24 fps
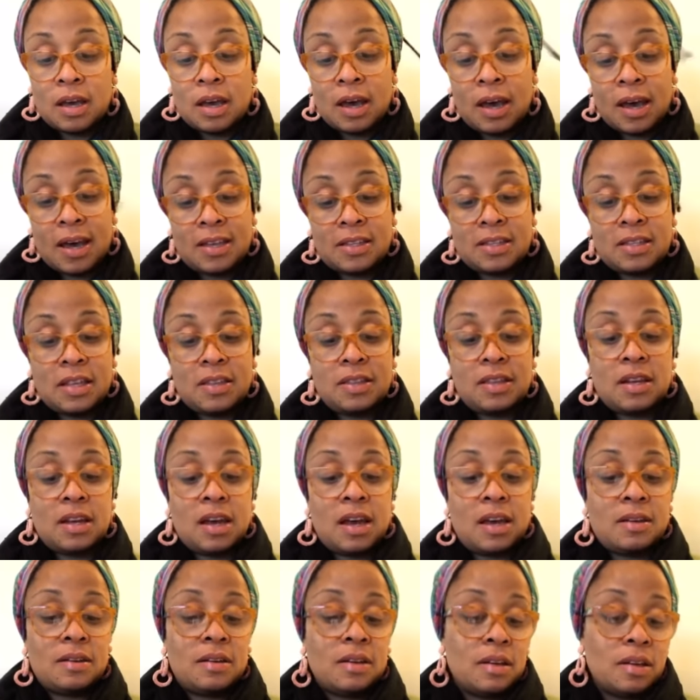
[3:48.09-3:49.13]
I said that
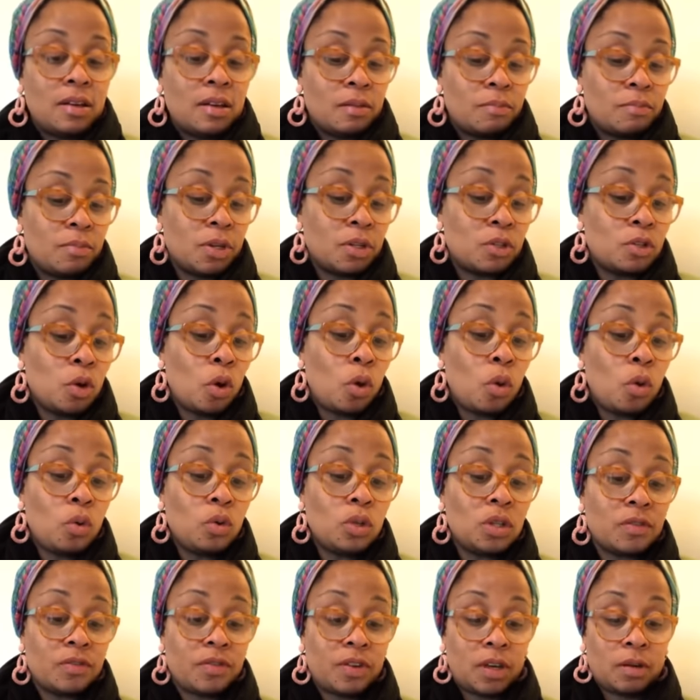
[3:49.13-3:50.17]
I'd been told
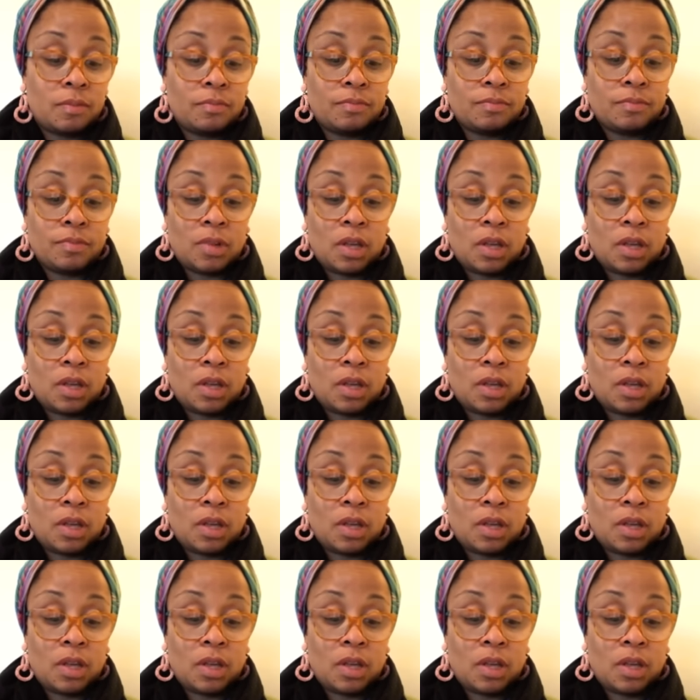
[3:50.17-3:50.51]
of him,